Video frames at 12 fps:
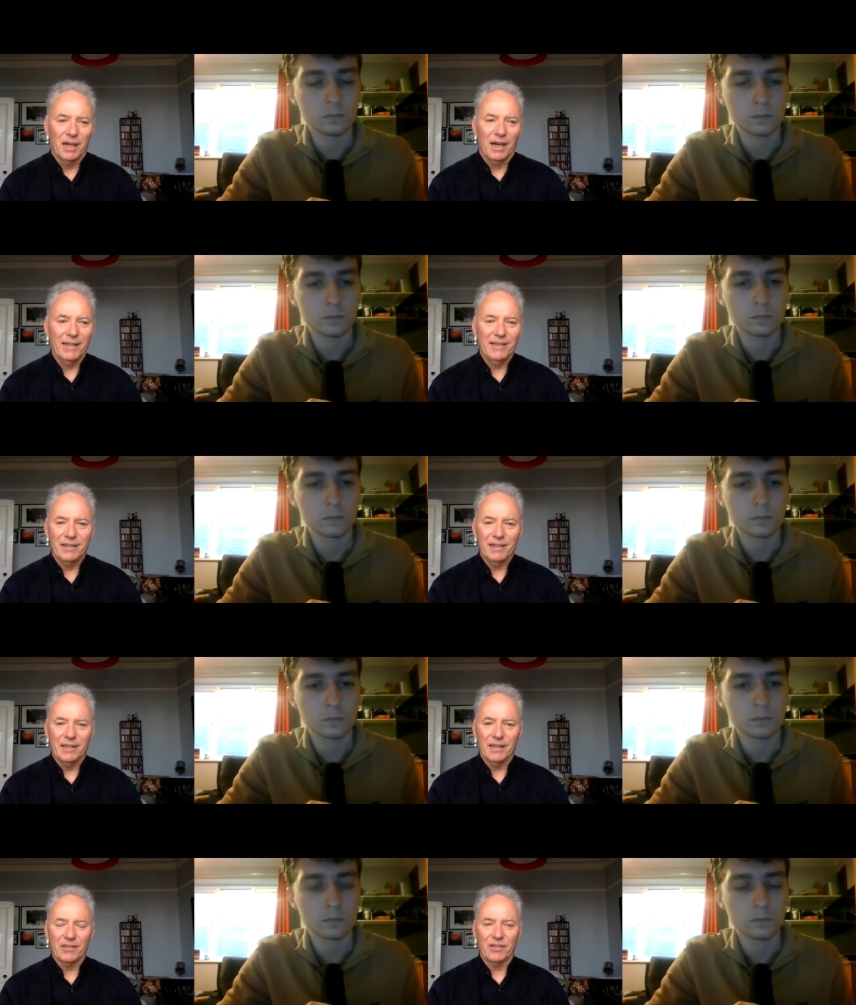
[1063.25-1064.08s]
Speaker 1: I
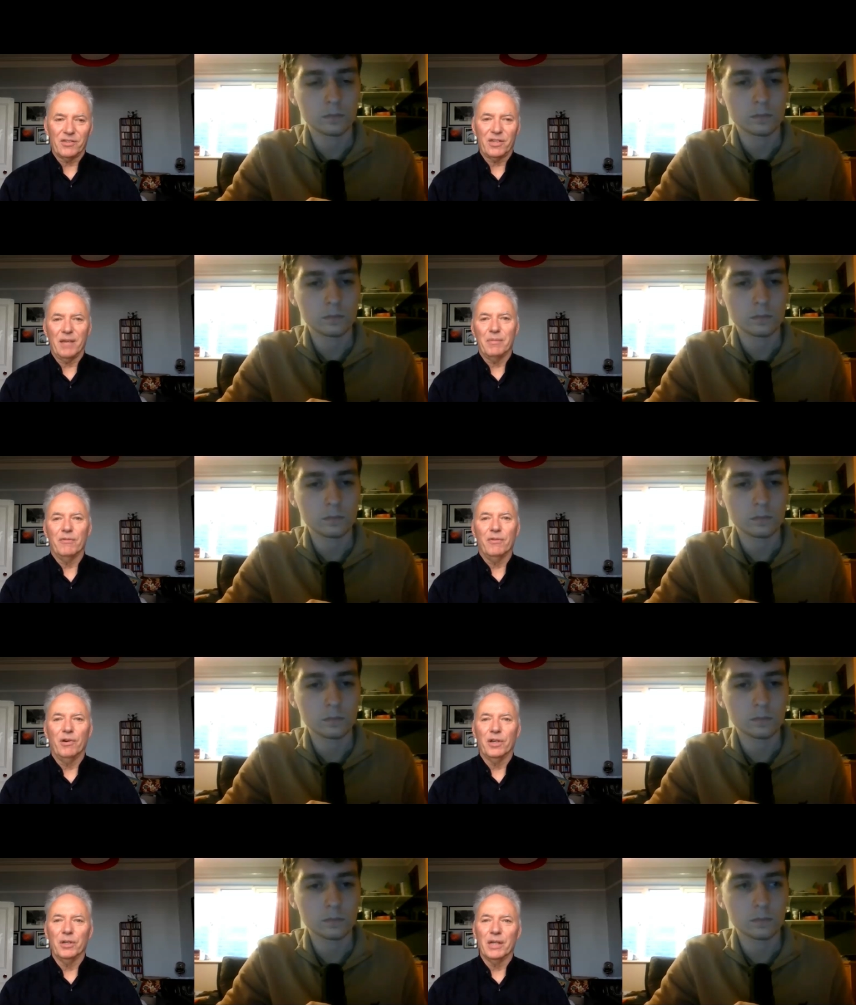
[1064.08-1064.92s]
think, as I said
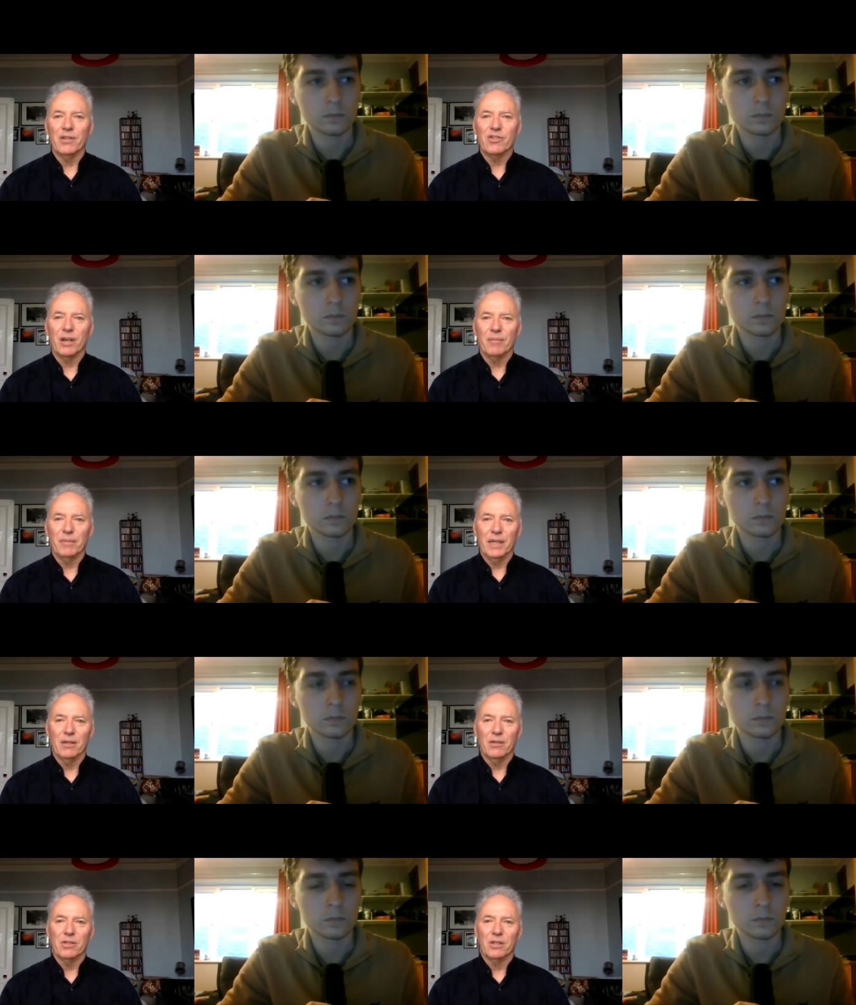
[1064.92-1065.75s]
before, you need
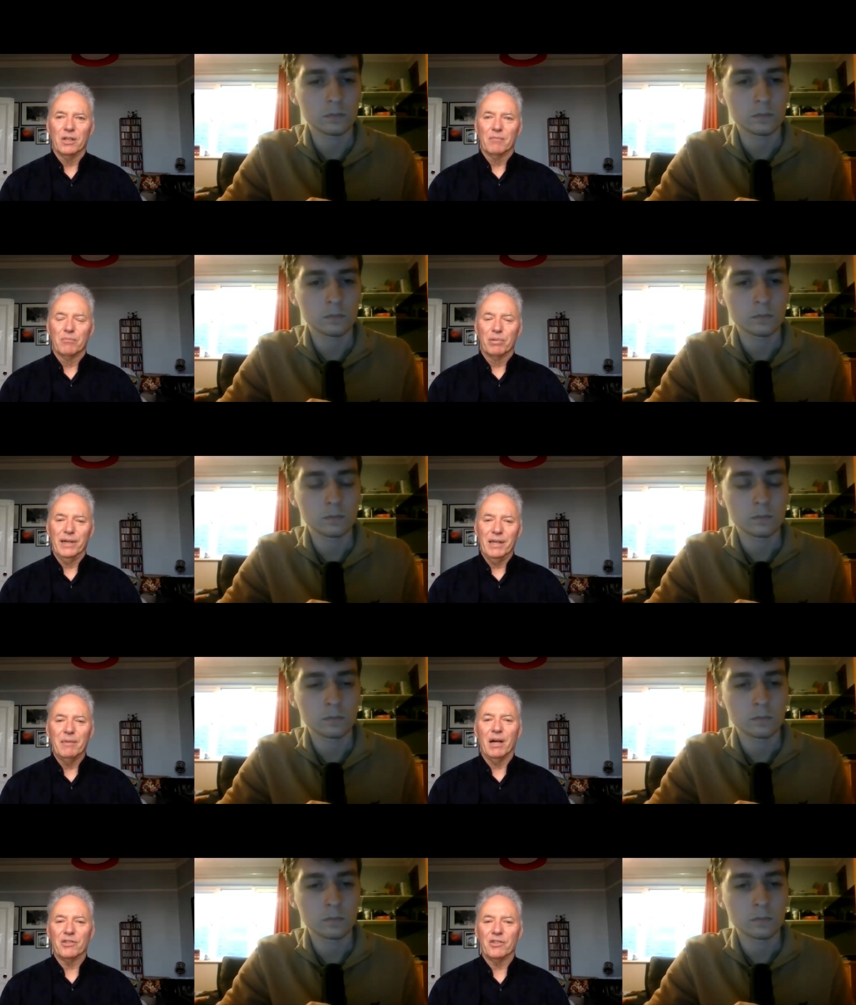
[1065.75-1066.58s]
somebody who's
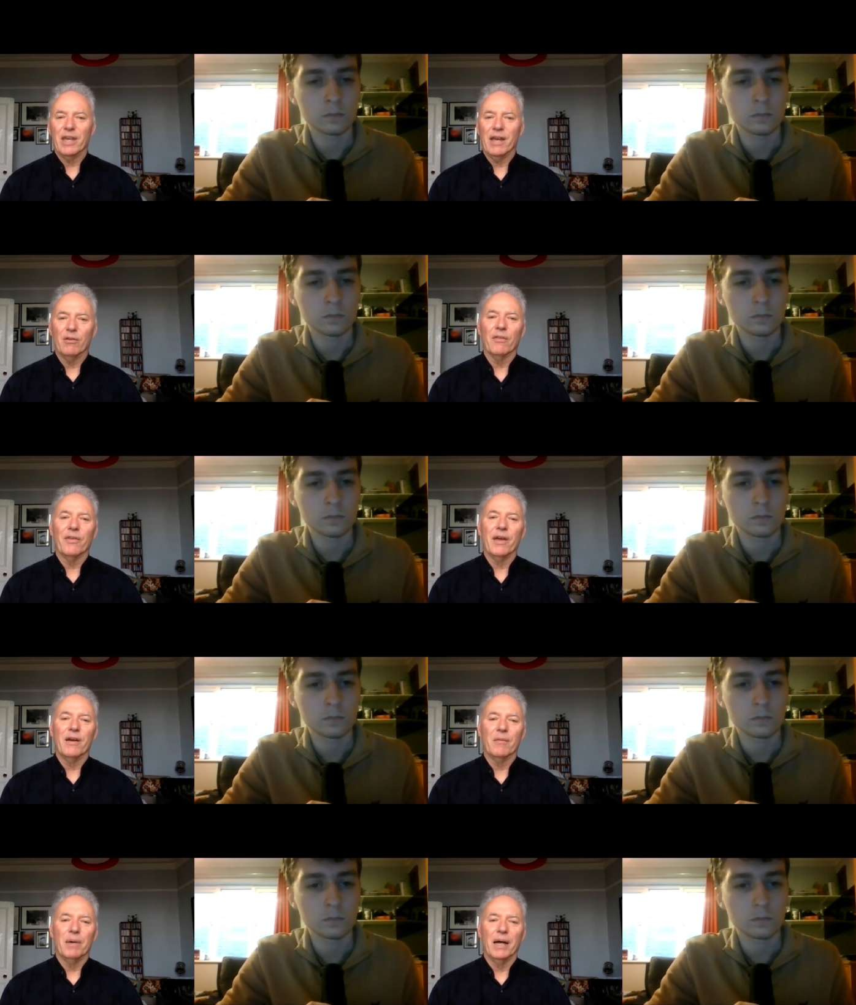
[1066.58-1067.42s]
pretty much there or
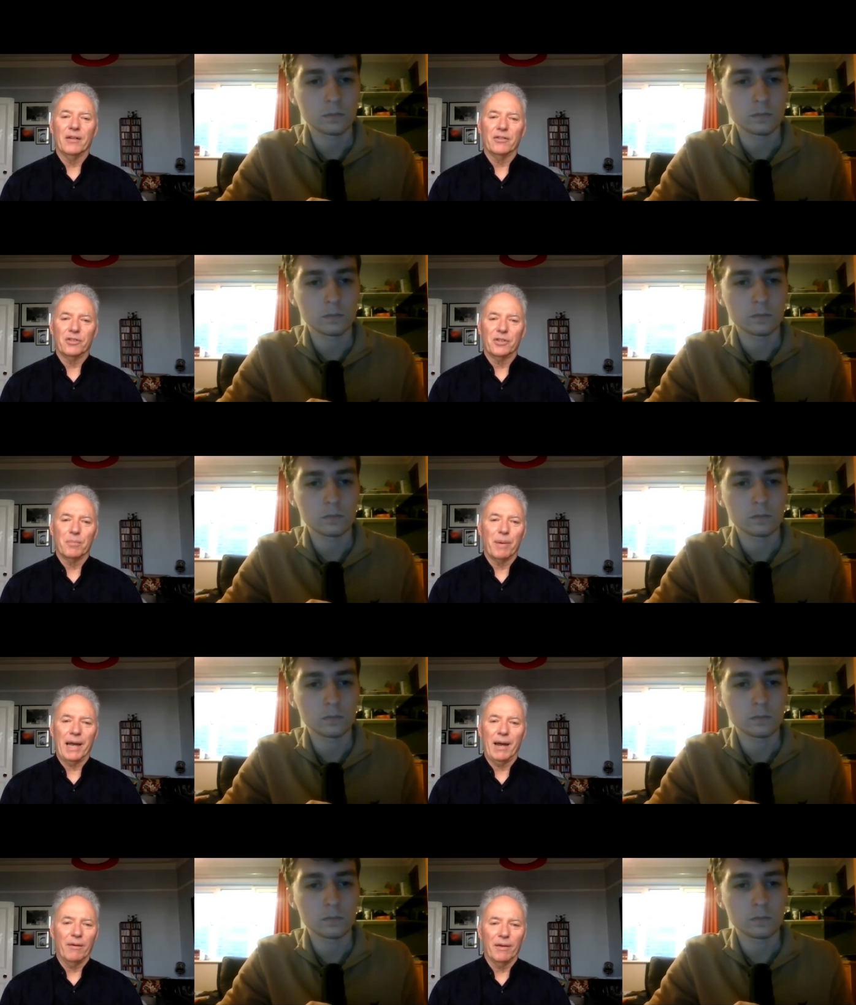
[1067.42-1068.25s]
thereabouts, the
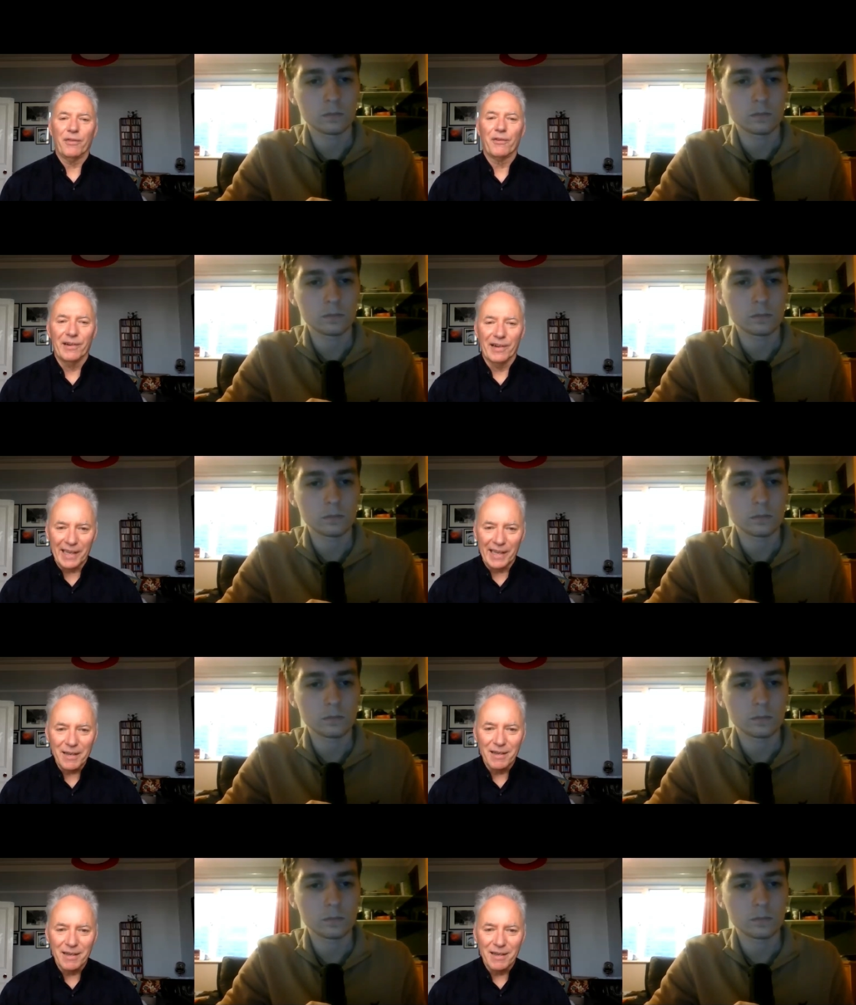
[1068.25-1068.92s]
power of three.